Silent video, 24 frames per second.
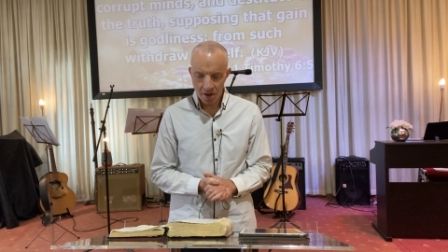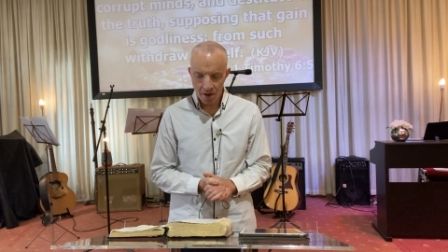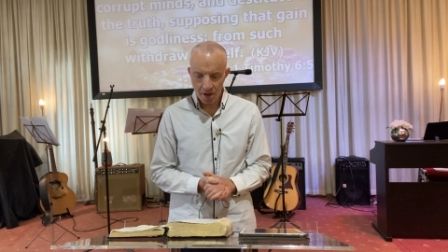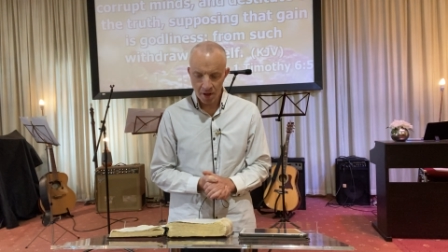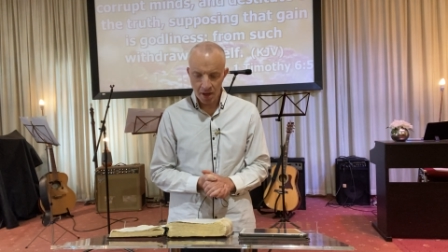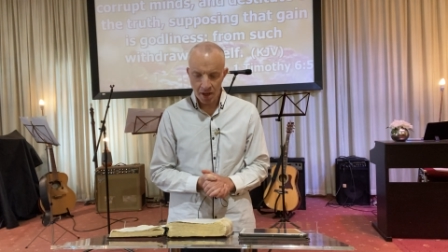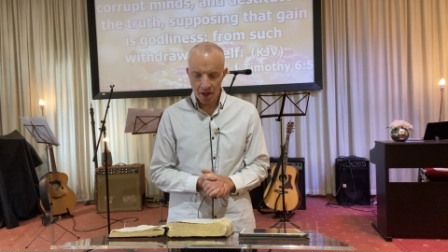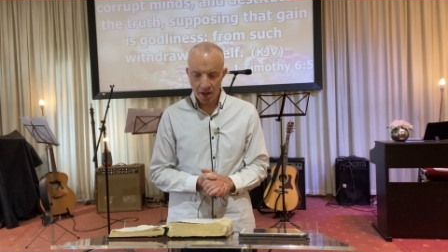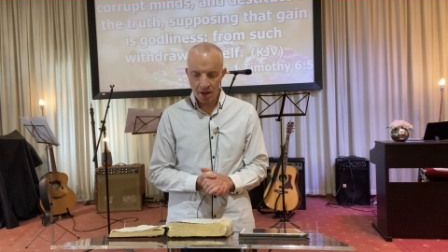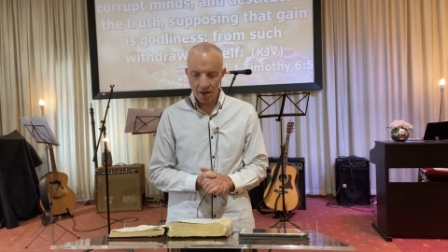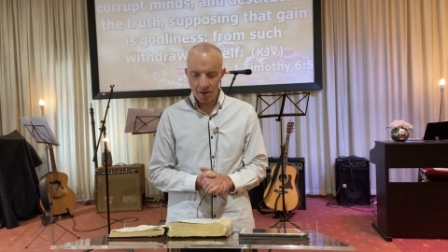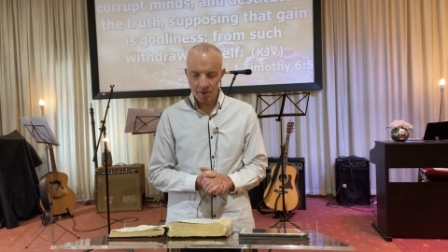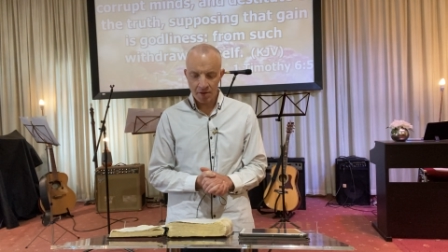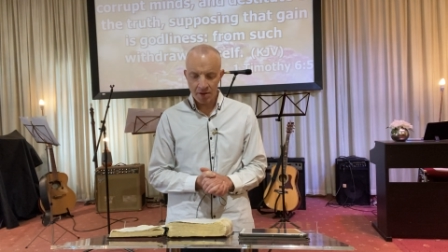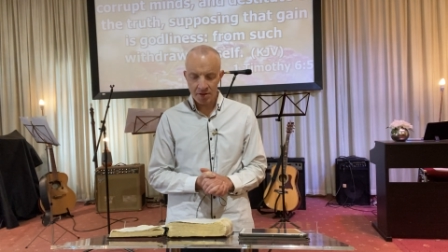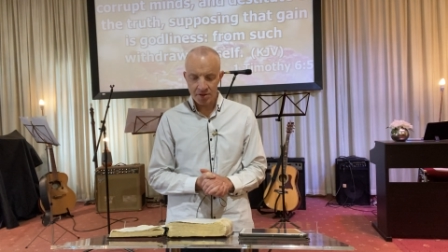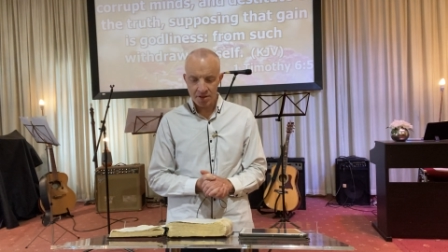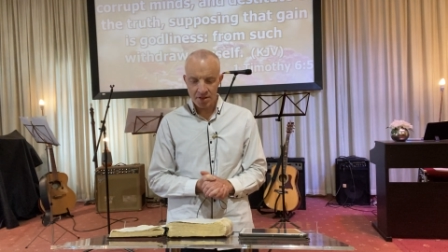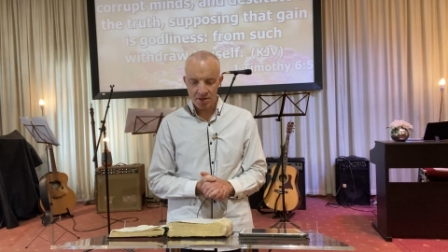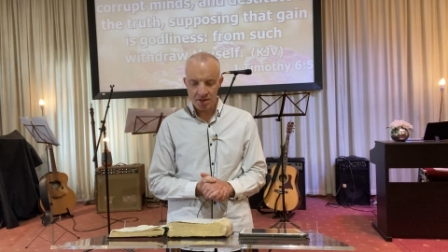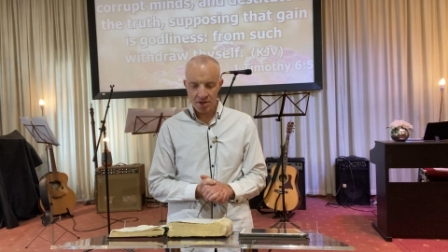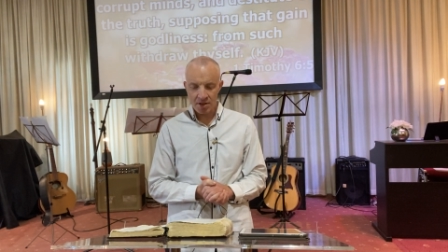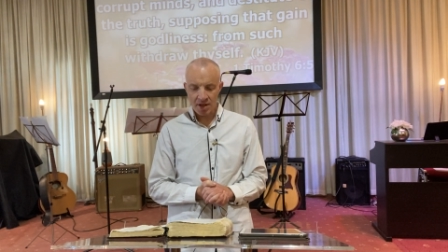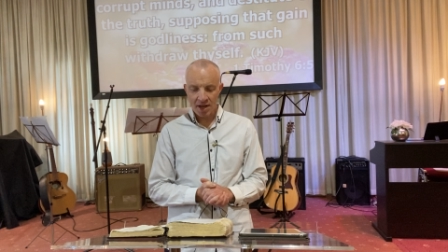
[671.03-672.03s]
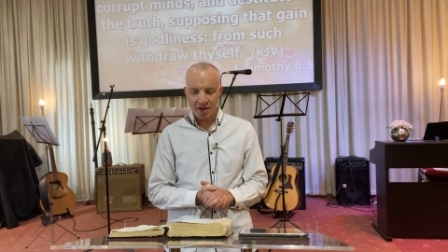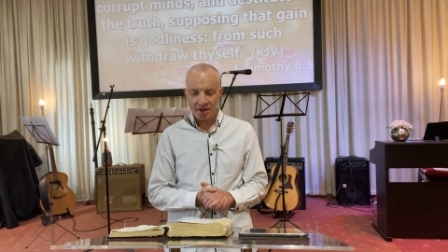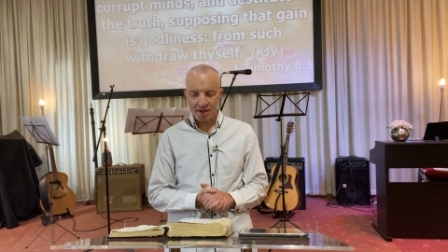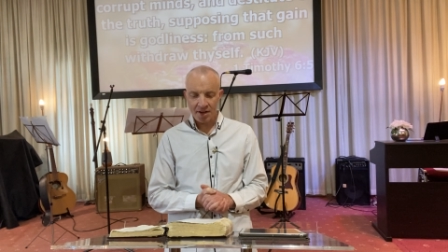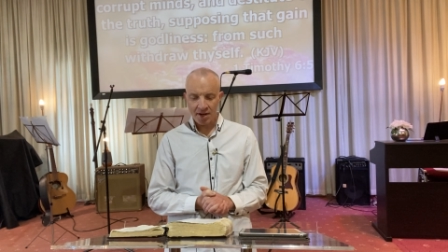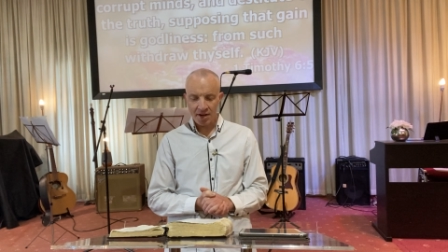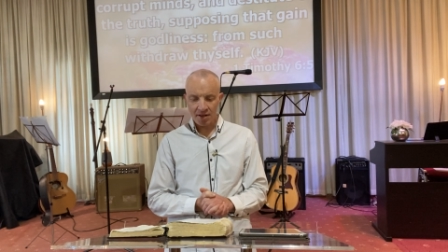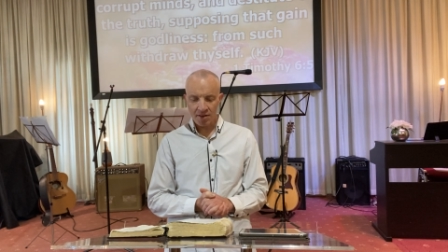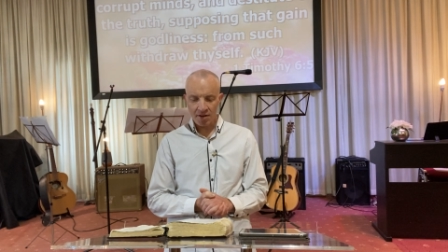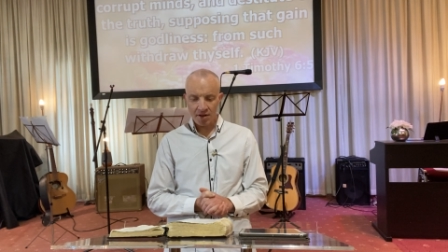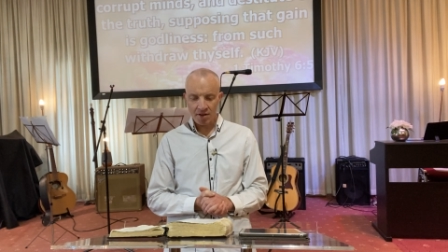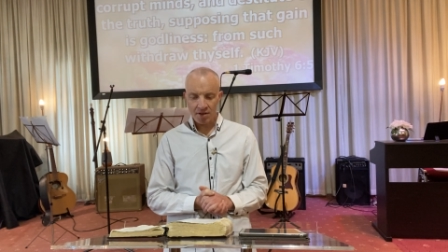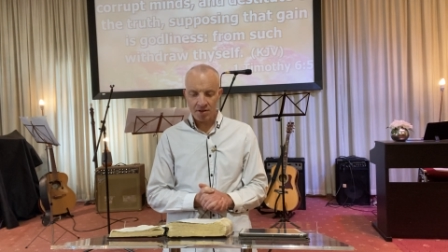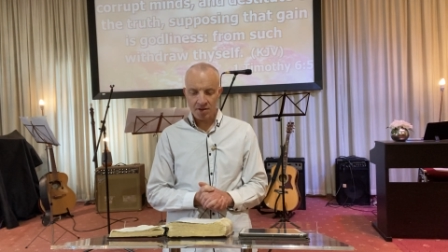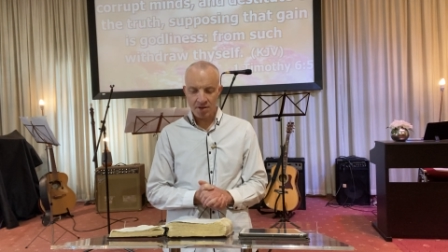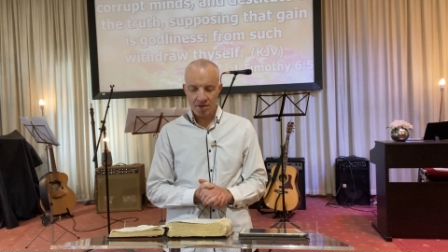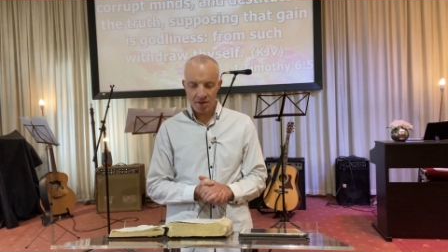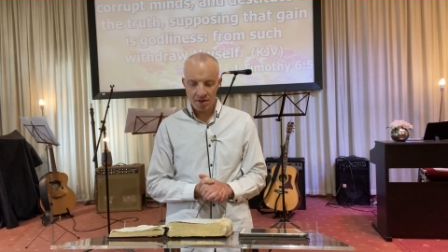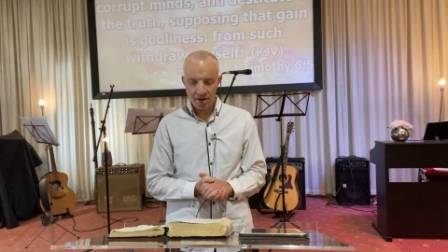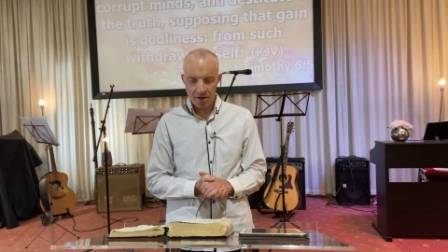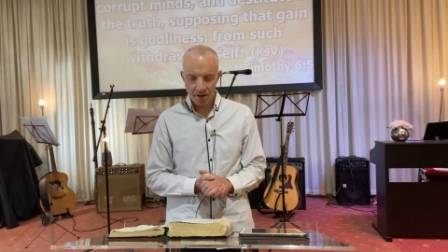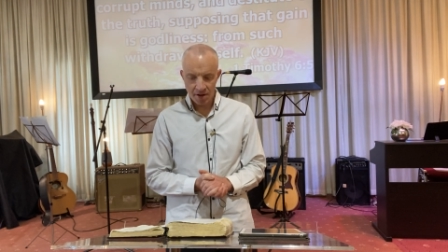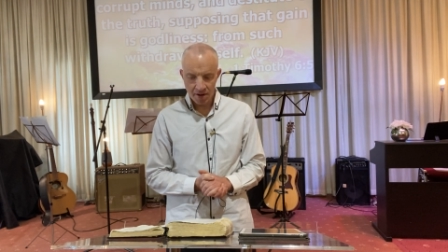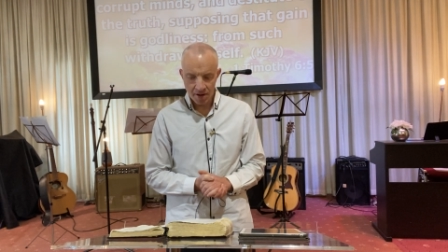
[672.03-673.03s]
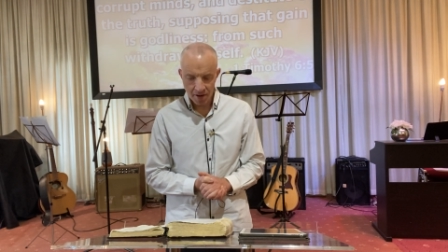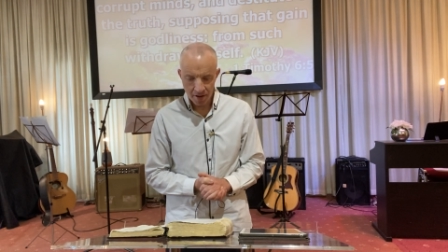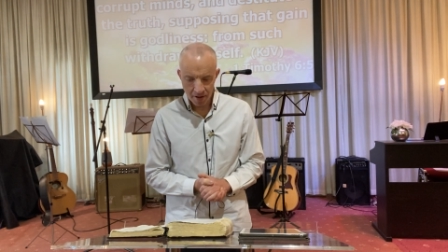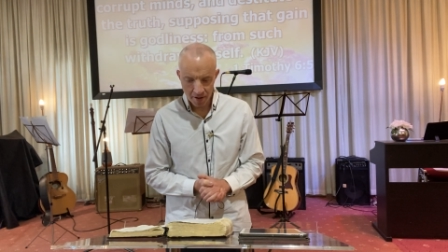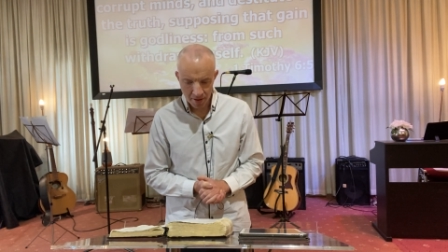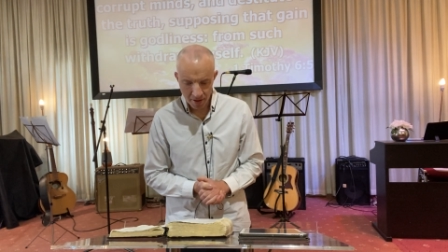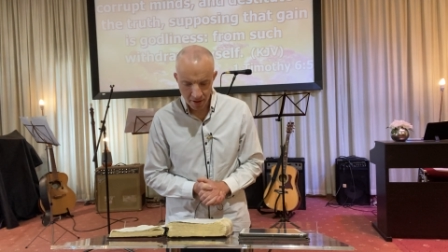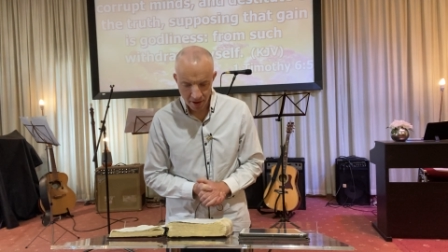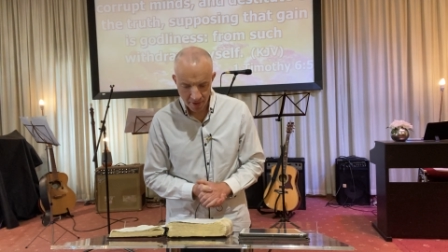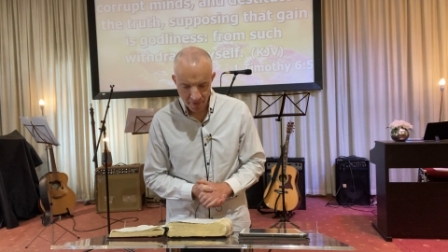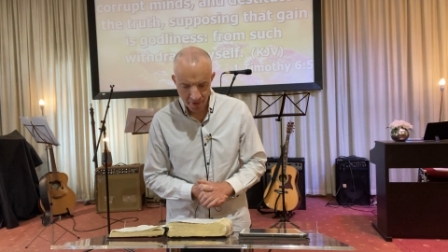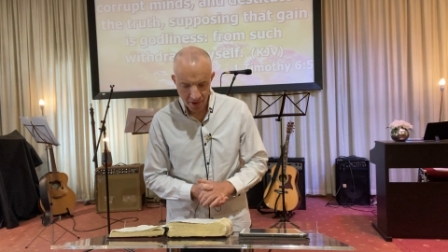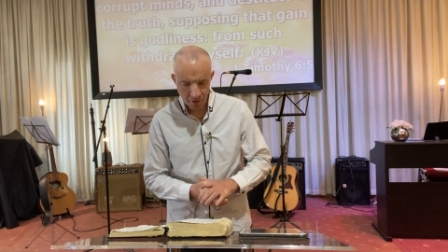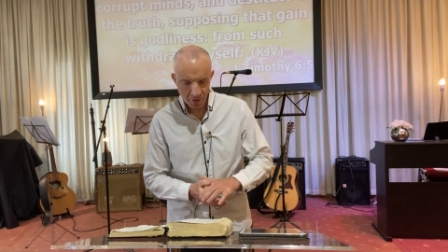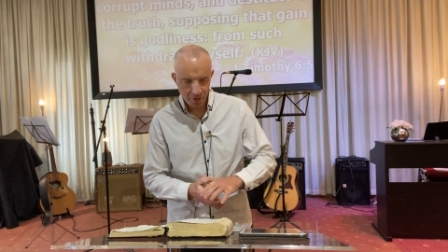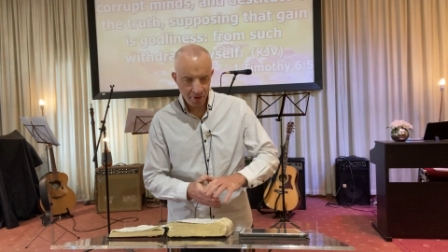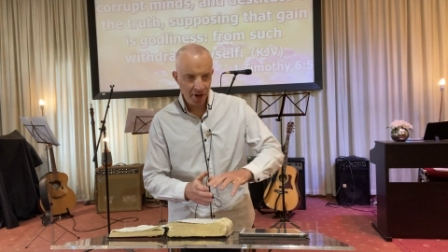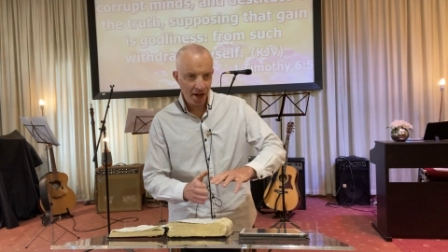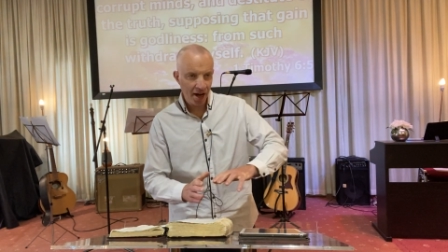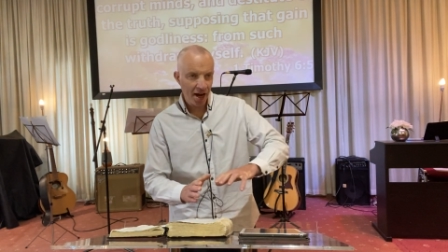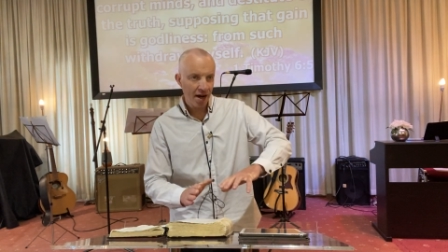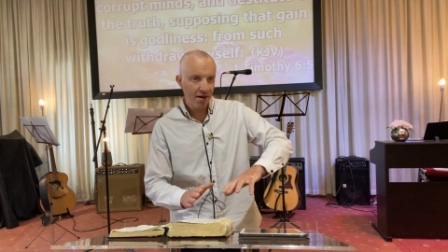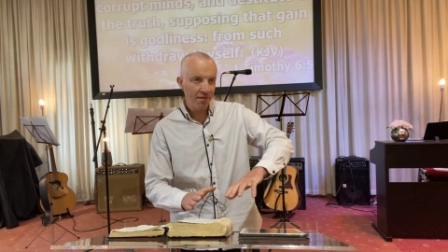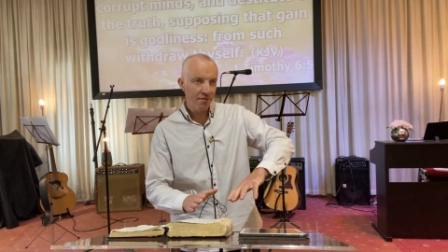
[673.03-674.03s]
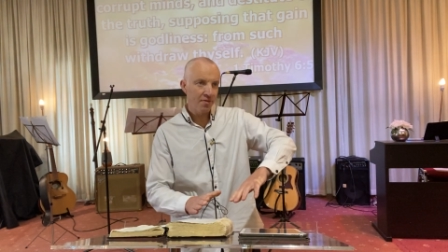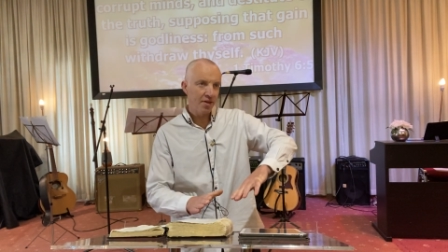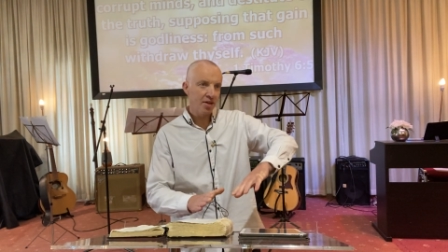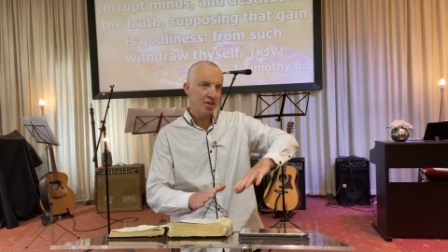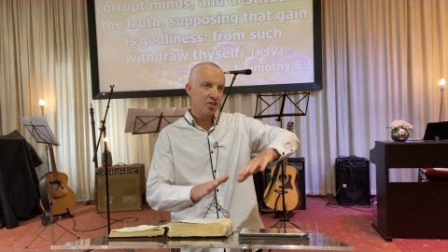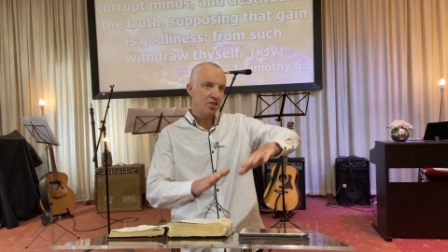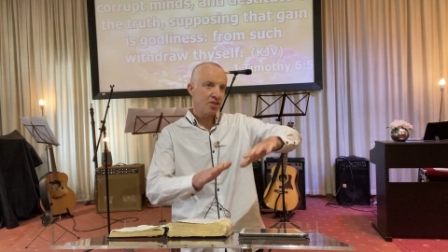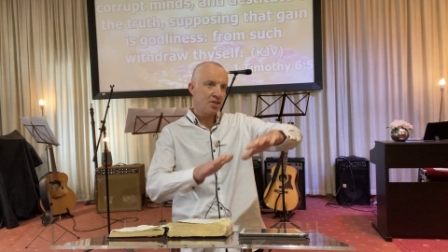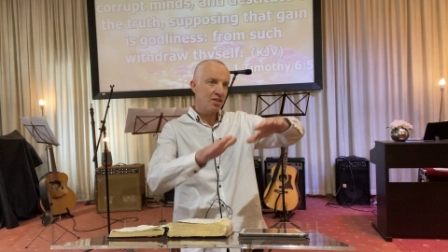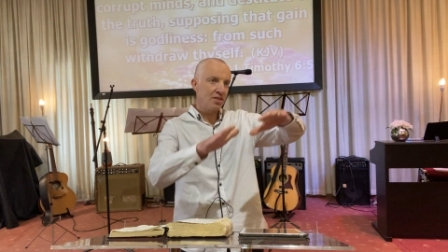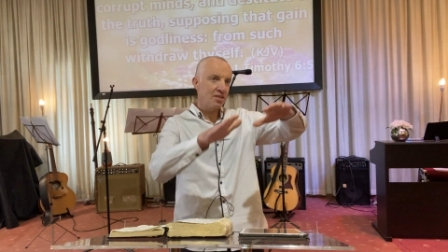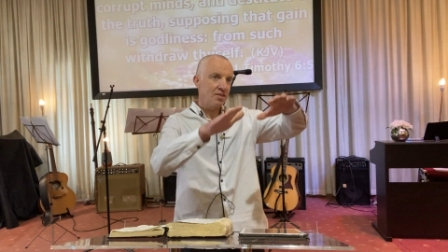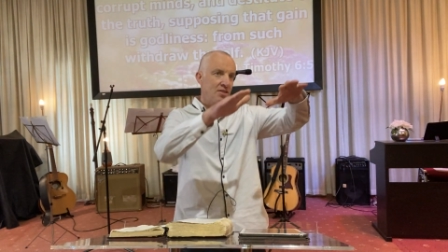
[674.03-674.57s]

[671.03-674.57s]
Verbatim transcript: uh, it's just the idea that that if you don't have this